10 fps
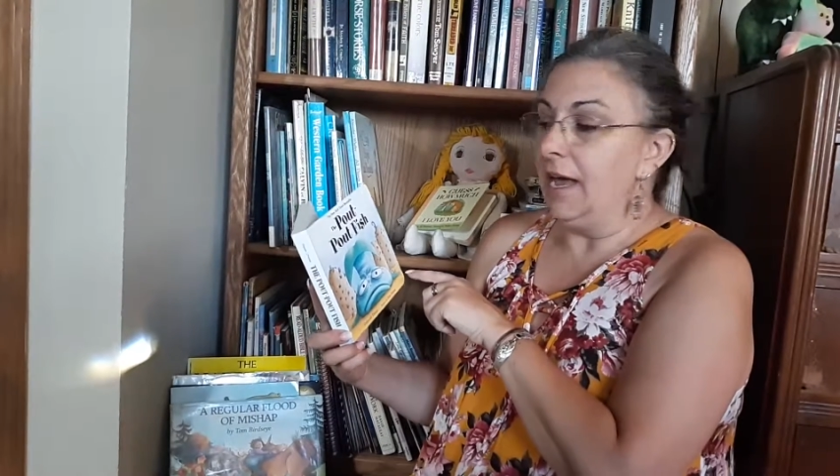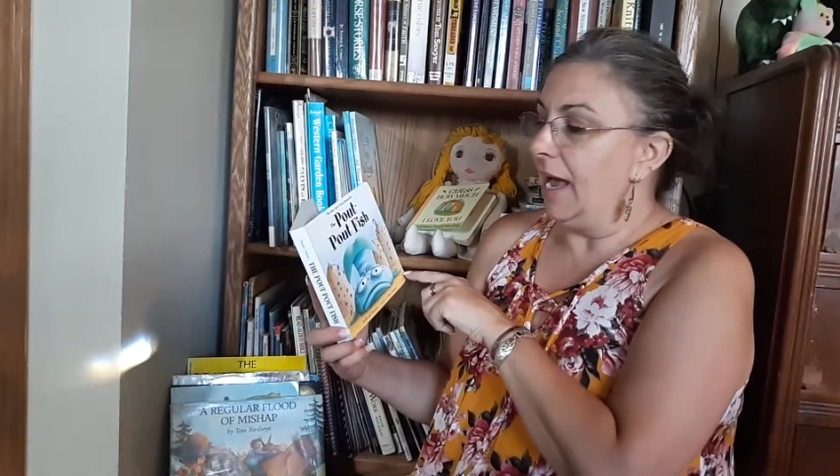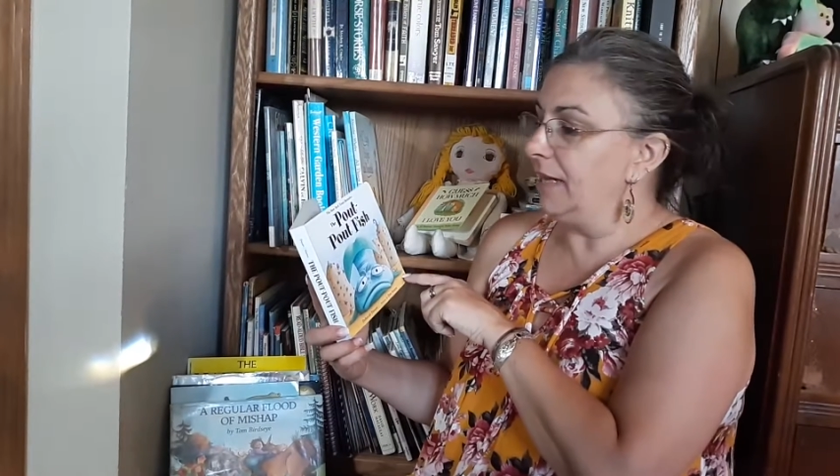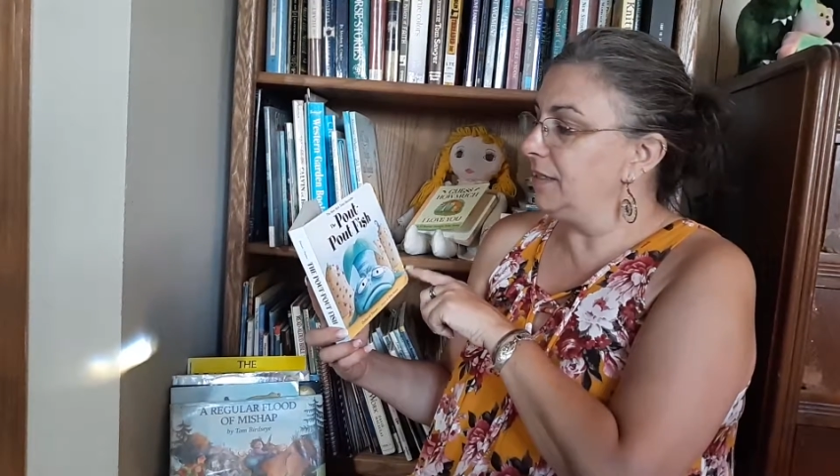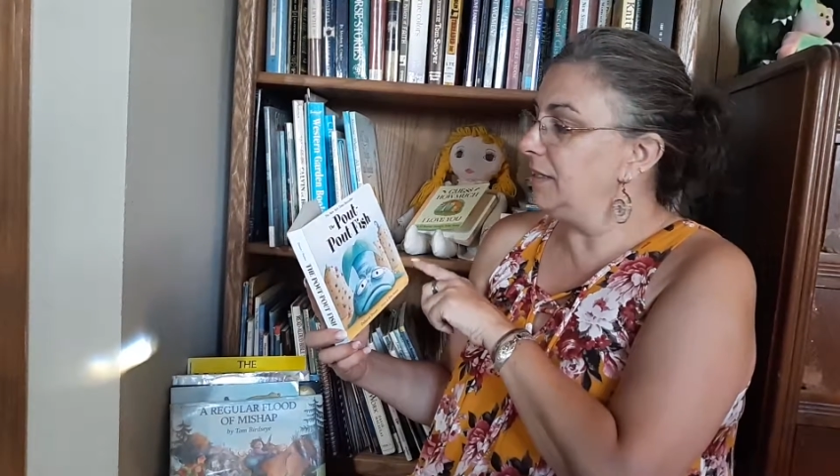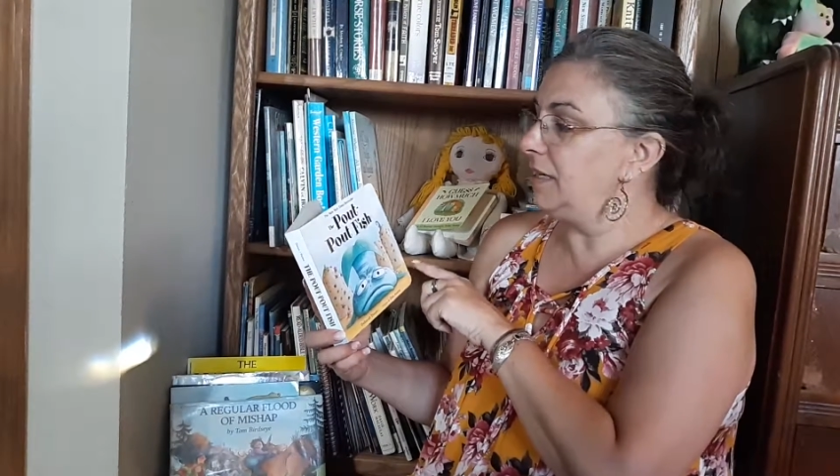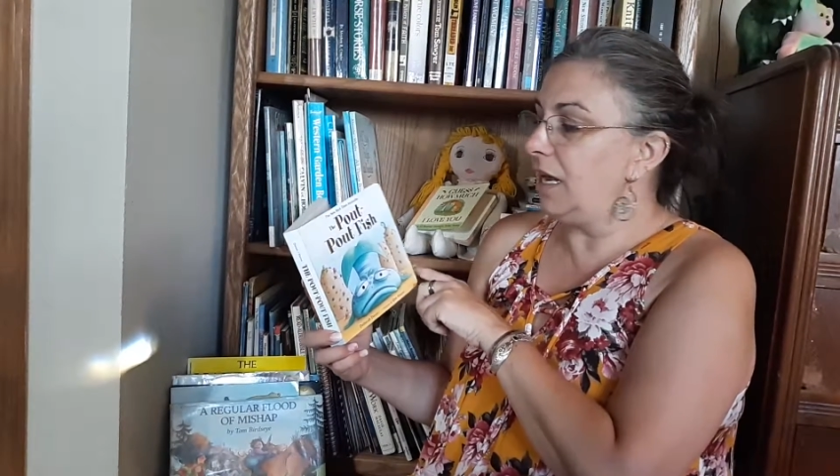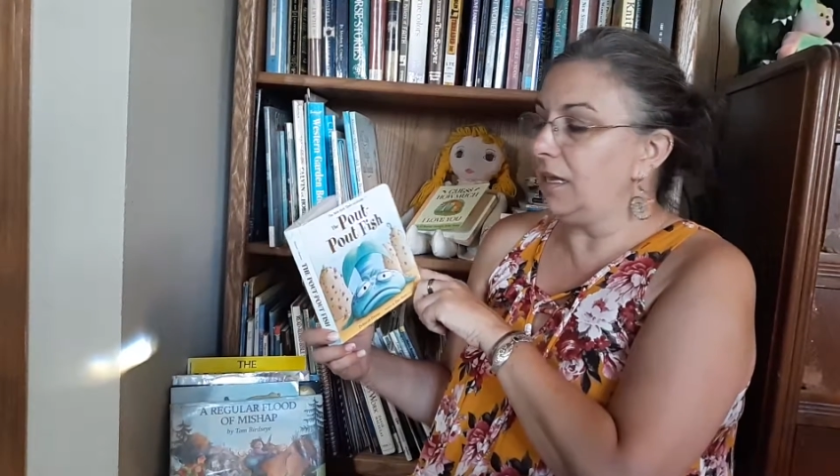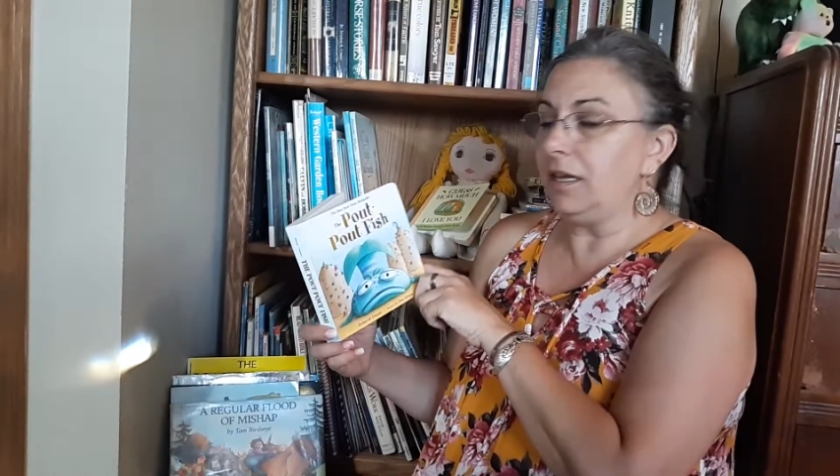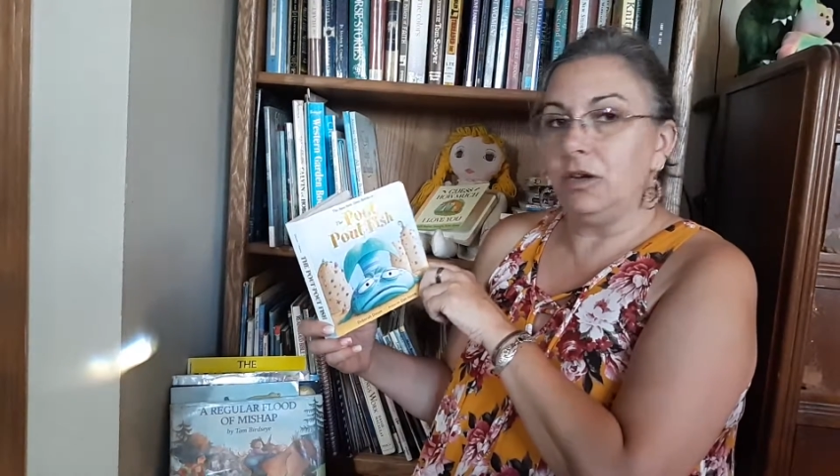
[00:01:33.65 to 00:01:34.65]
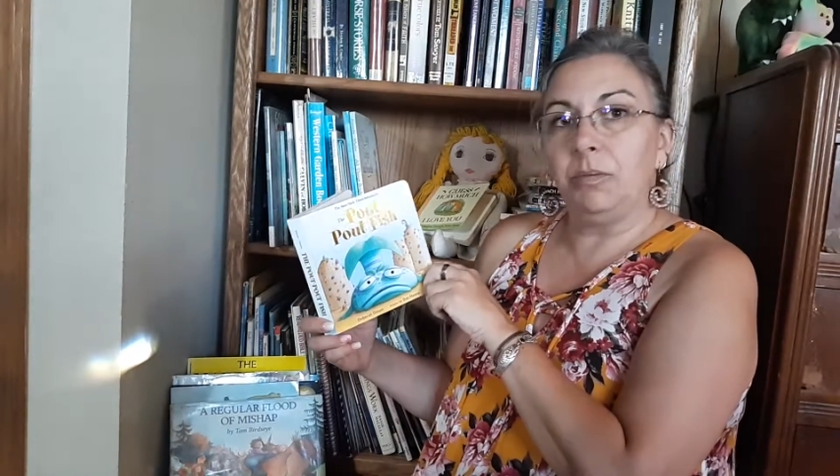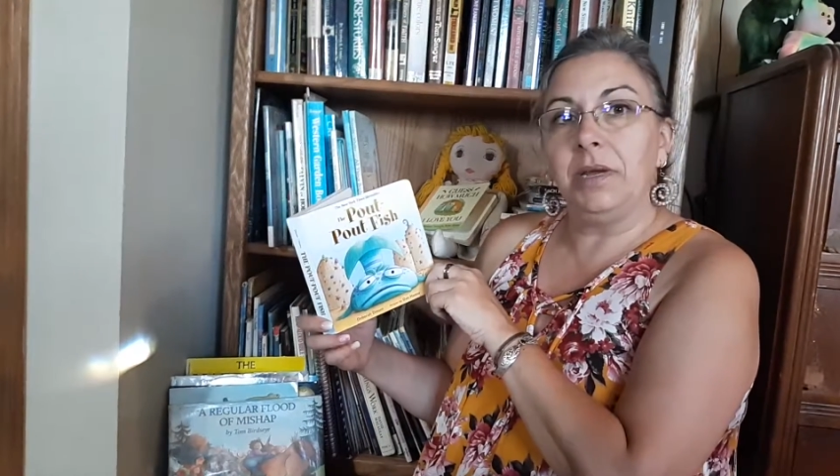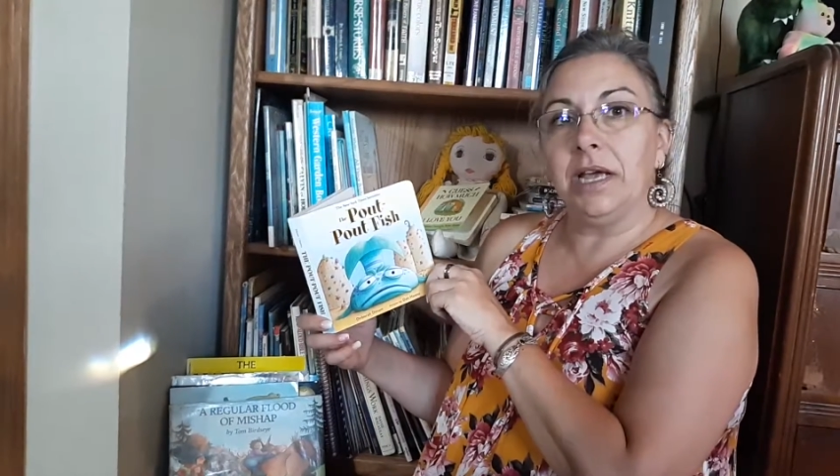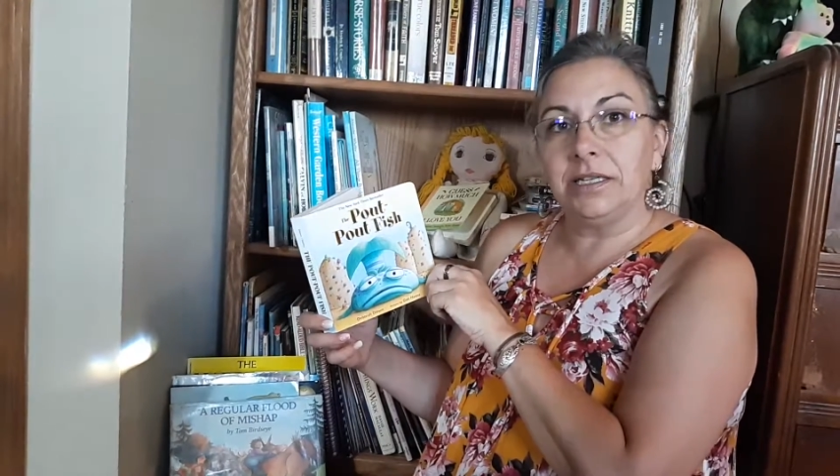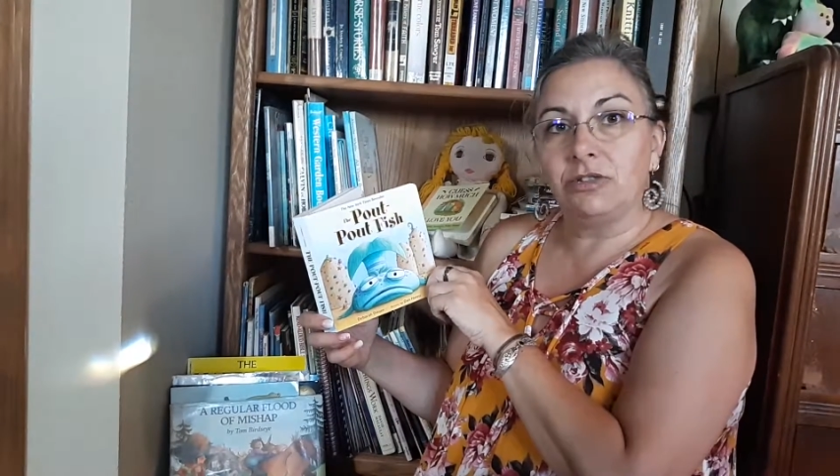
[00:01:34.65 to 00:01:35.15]
And today the
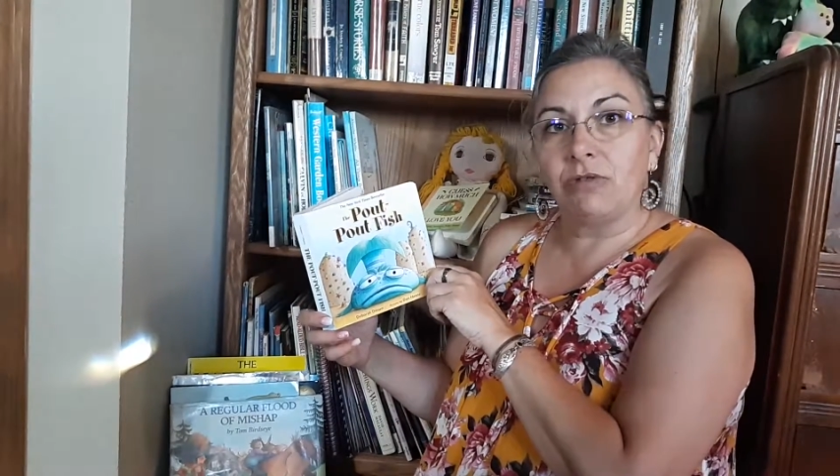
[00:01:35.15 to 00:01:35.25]
UPS